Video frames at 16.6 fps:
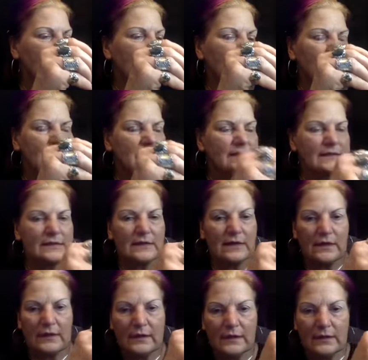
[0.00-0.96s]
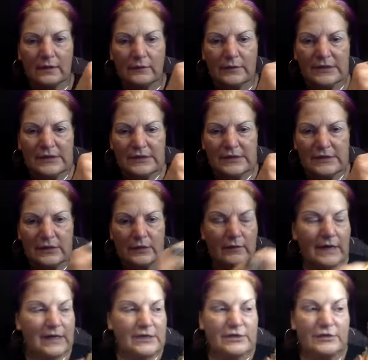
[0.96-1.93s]
eyes, which is a
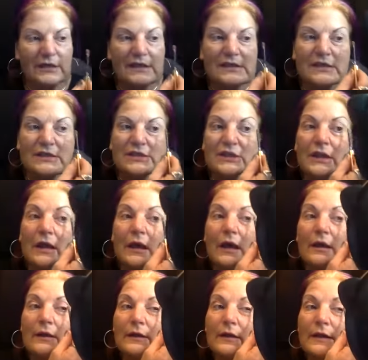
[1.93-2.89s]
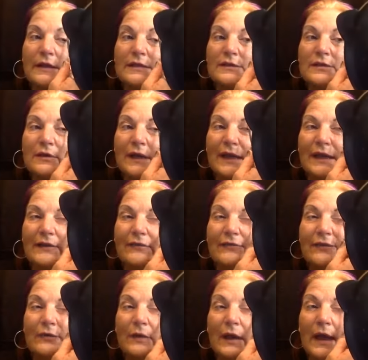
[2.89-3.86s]
great transition color. It's great
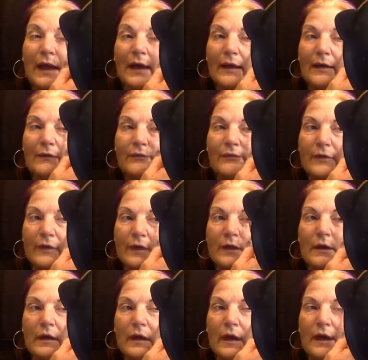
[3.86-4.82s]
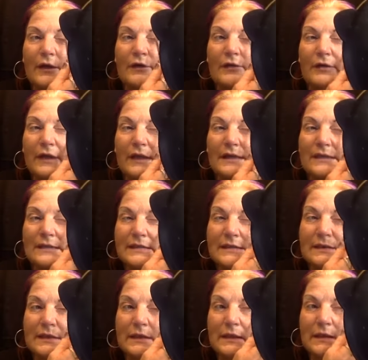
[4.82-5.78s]
if you have a
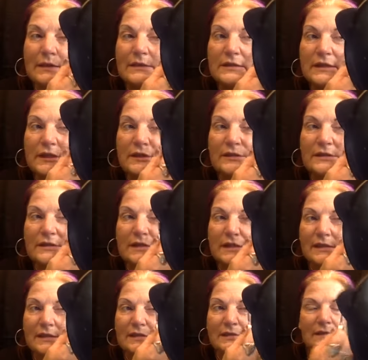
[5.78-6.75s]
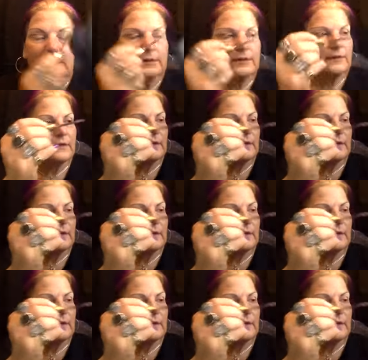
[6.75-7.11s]
crease to use this.